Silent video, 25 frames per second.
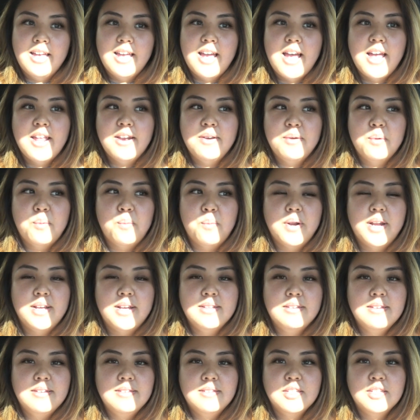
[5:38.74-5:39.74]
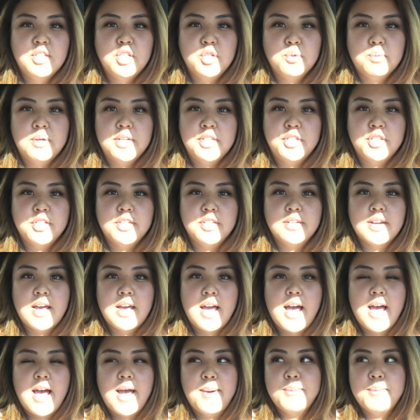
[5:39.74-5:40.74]
and when I say situation,
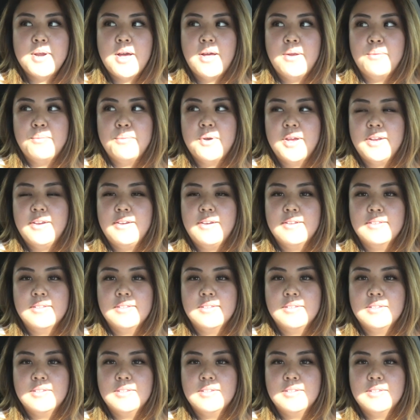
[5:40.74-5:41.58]
I'm not ready to